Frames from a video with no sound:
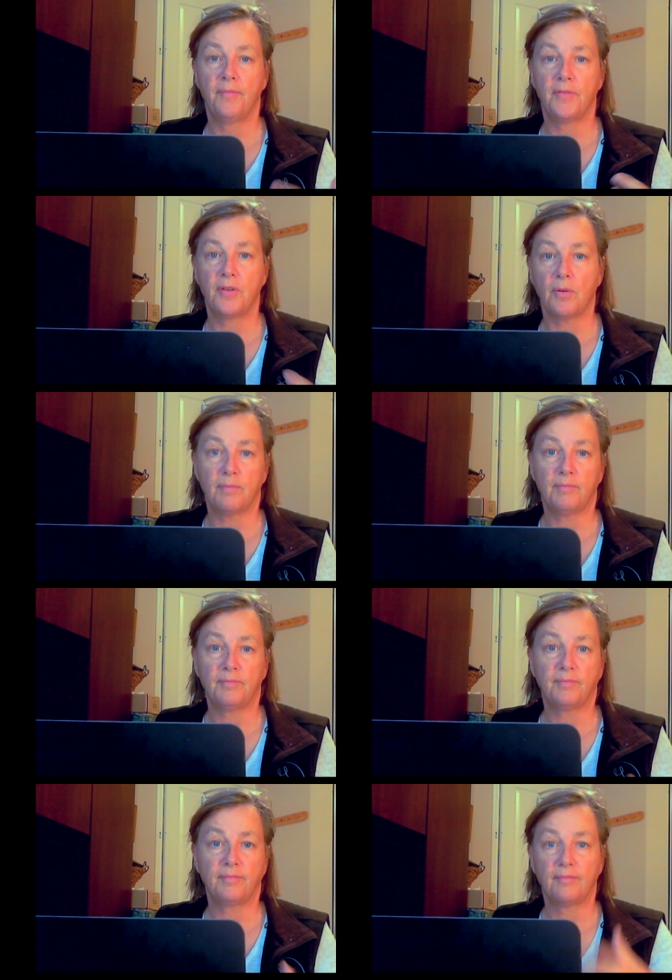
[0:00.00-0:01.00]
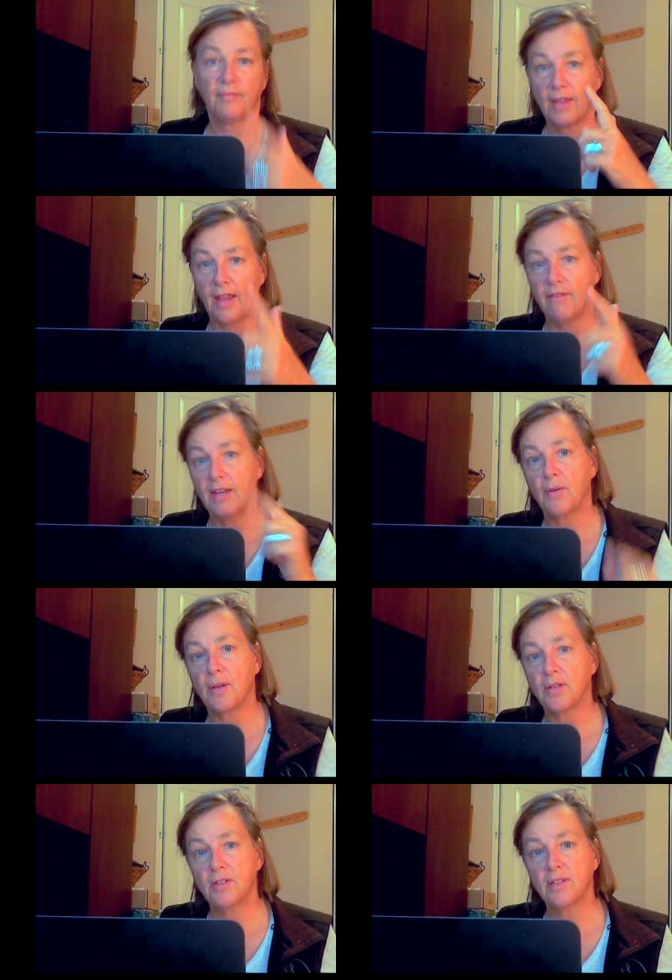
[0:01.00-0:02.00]
So, have any
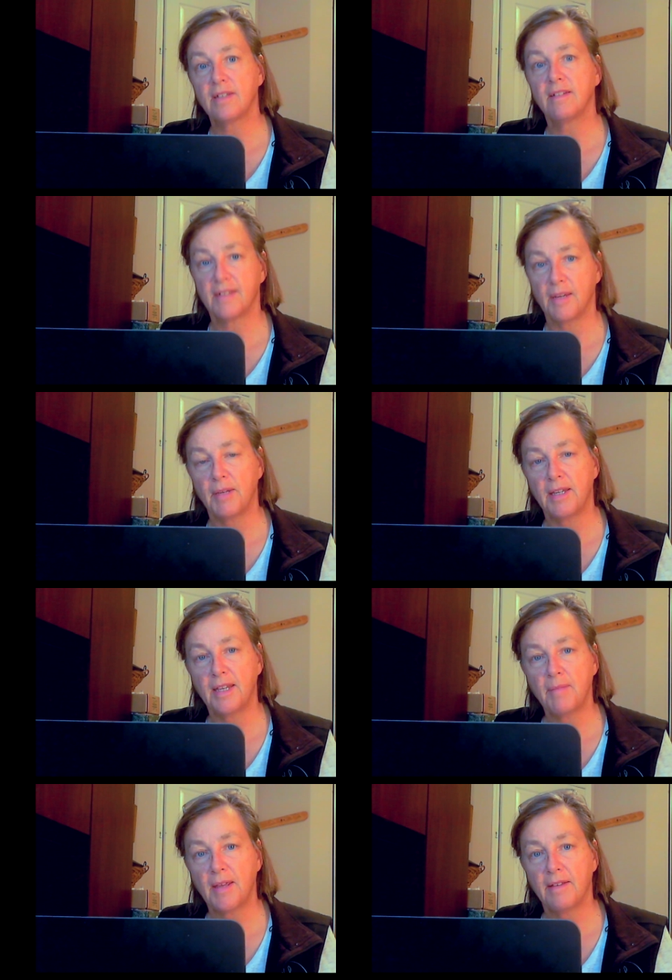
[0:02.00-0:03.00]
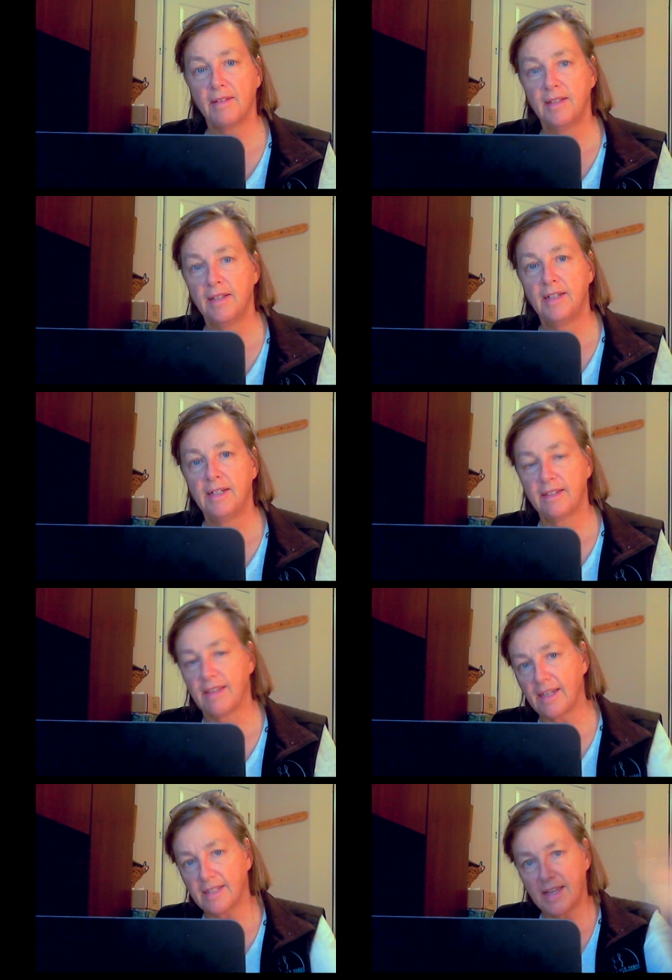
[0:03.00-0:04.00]
questions? Send me an email.
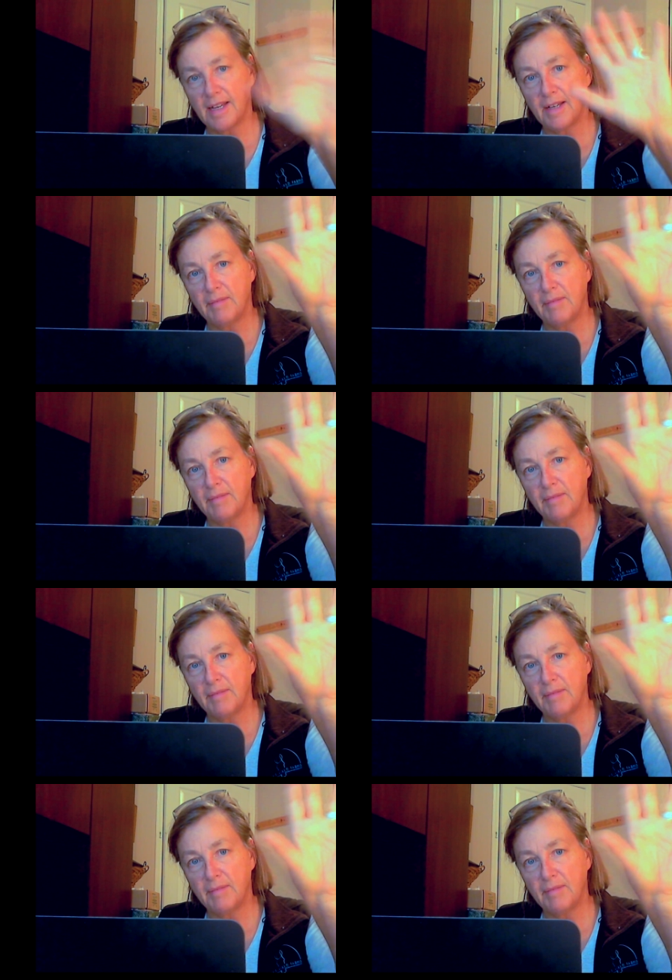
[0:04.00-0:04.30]
Thanks now.